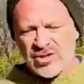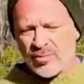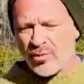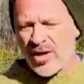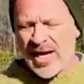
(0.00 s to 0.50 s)
are
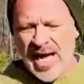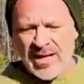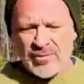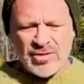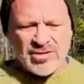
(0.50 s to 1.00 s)
prey
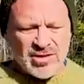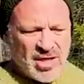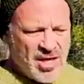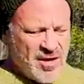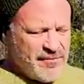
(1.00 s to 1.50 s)
animals,
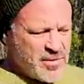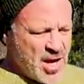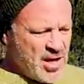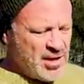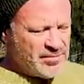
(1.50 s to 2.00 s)

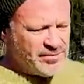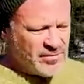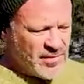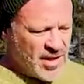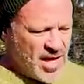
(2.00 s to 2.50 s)
um,
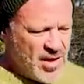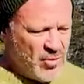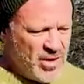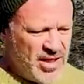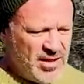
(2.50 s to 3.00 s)

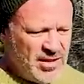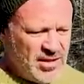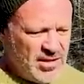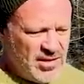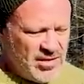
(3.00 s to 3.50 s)
and we
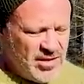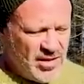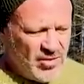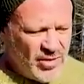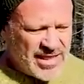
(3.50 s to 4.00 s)
you
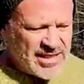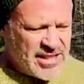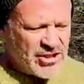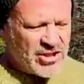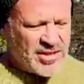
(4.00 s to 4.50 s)
know, we
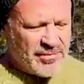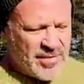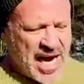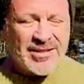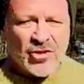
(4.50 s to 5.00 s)
condition them
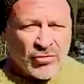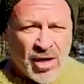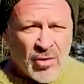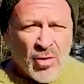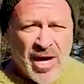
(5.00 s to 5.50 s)
not to
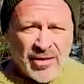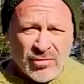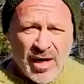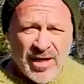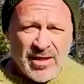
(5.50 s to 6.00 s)
run away,
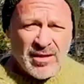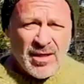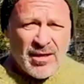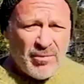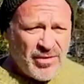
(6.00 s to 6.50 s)
right?
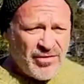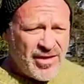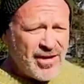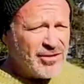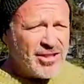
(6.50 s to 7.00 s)
But
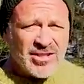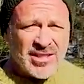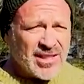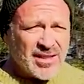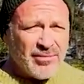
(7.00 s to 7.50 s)
they're just
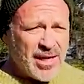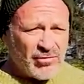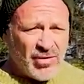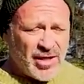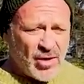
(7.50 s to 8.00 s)
thinking
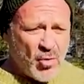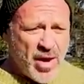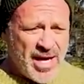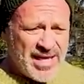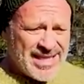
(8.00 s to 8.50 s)
about running
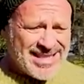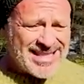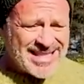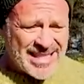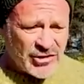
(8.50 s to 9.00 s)
away
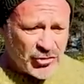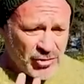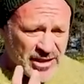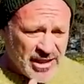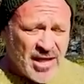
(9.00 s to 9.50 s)

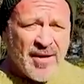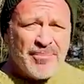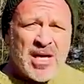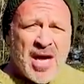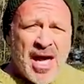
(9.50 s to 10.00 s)
instinctually.
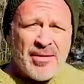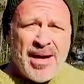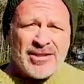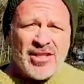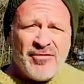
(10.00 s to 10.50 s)
And
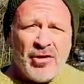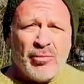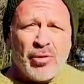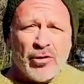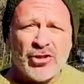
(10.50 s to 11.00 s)
imagine if you
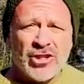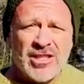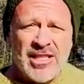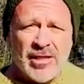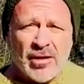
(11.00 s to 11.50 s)
approached a
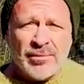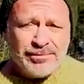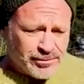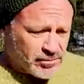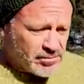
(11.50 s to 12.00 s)
deer.
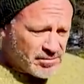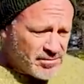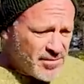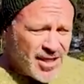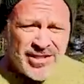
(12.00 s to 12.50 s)
A